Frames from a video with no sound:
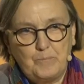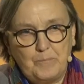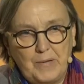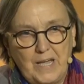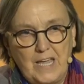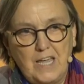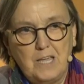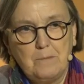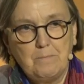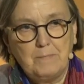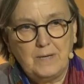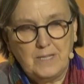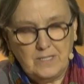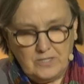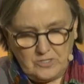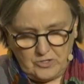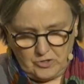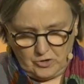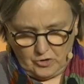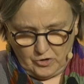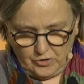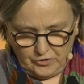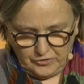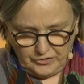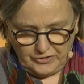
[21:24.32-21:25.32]

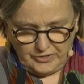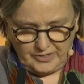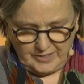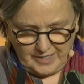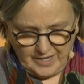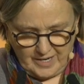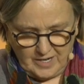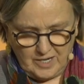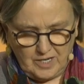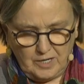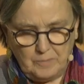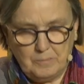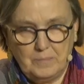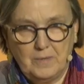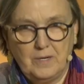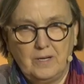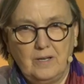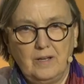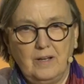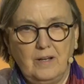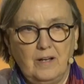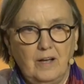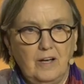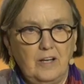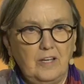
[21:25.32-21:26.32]
Payment on time.
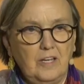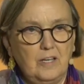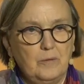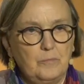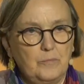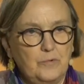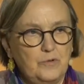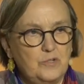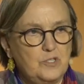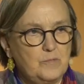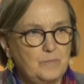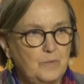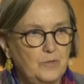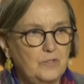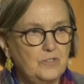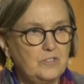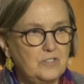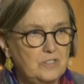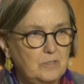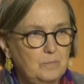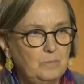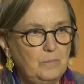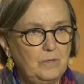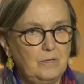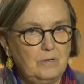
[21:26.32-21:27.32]
I am
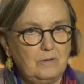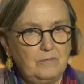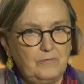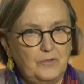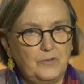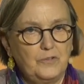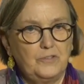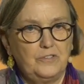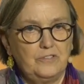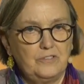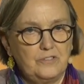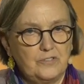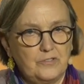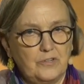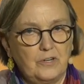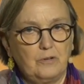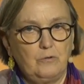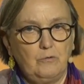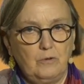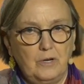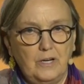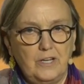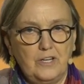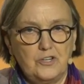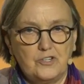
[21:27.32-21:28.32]
responsible for this
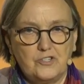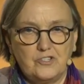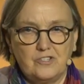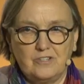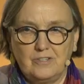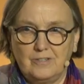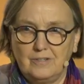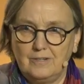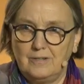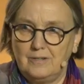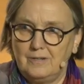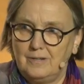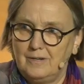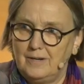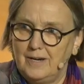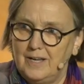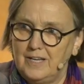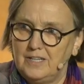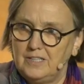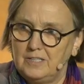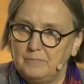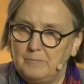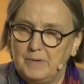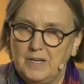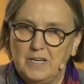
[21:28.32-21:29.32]
regulation,
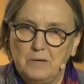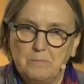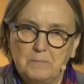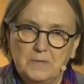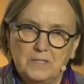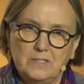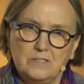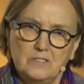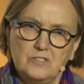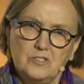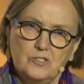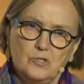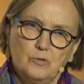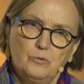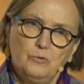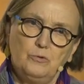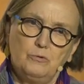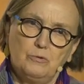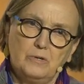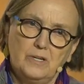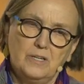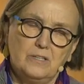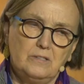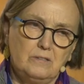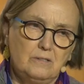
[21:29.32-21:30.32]
late payment, so
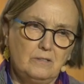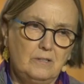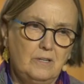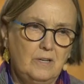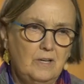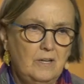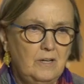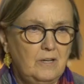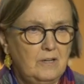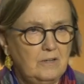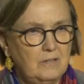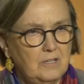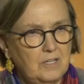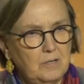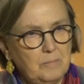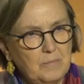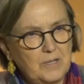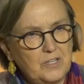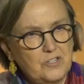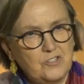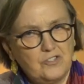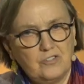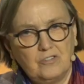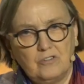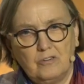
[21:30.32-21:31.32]
you can
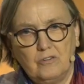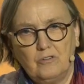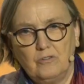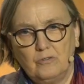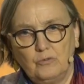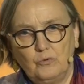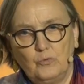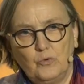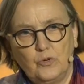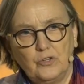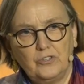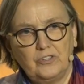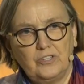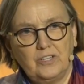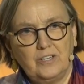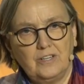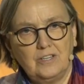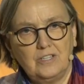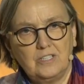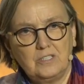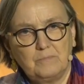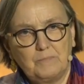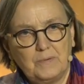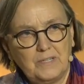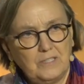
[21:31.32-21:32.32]
imagine on what
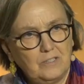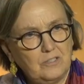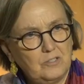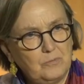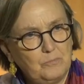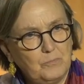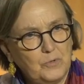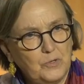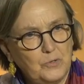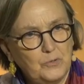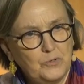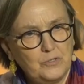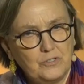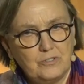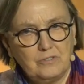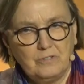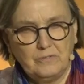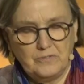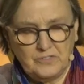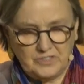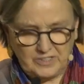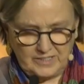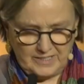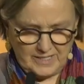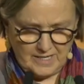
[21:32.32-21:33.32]
I spent most
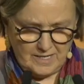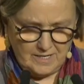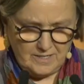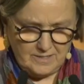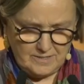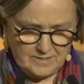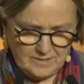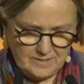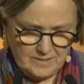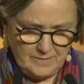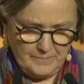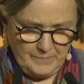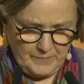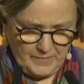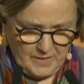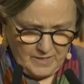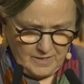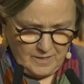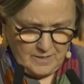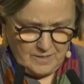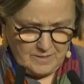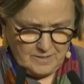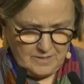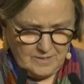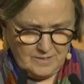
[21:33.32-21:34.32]
of the days
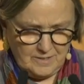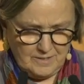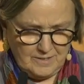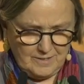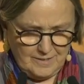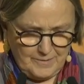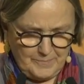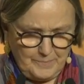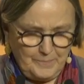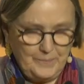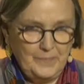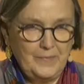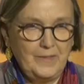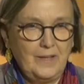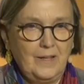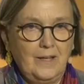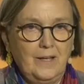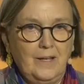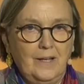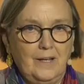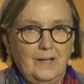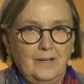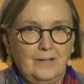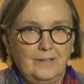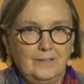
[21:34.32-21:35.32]
here
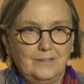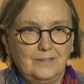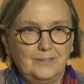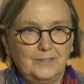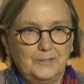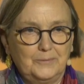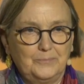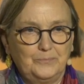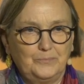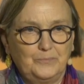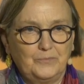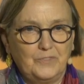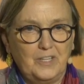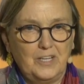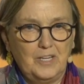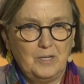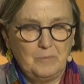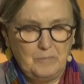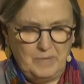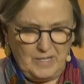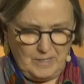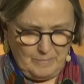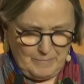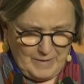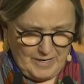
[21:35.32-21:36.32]

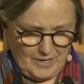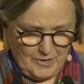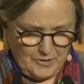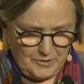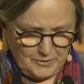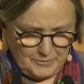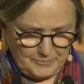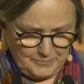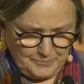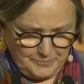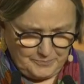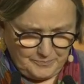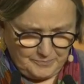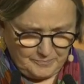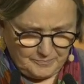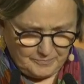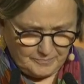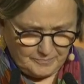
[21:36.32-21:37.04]
in Bilbao.